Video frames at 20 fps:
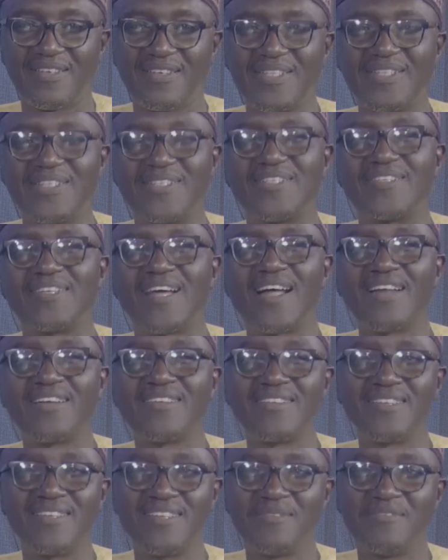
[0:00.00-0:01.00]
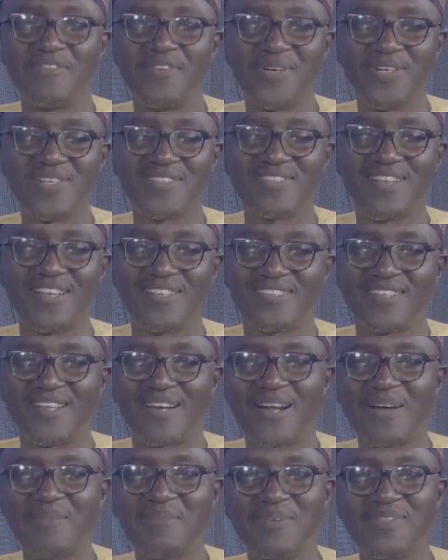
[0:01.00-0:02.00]
Good. And viewers, that's a
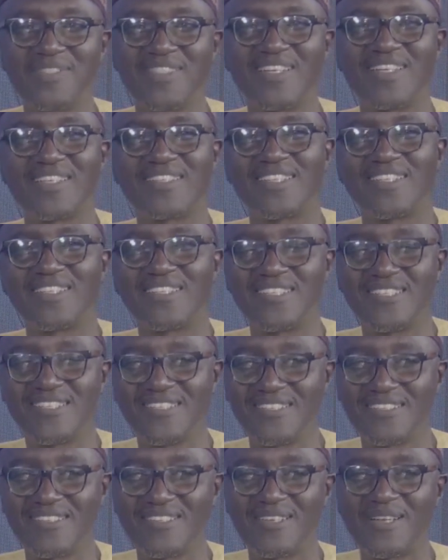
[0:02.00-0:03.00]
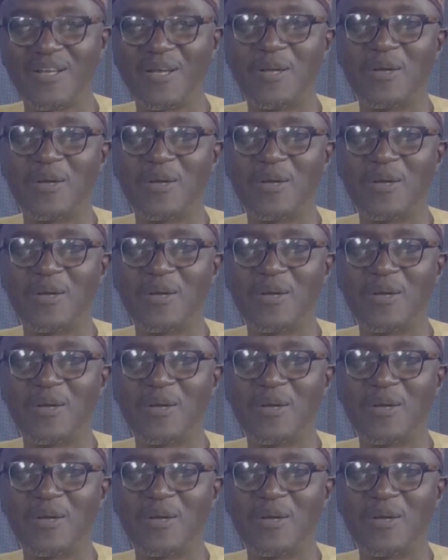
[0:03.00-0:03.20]
wrap on today's edition.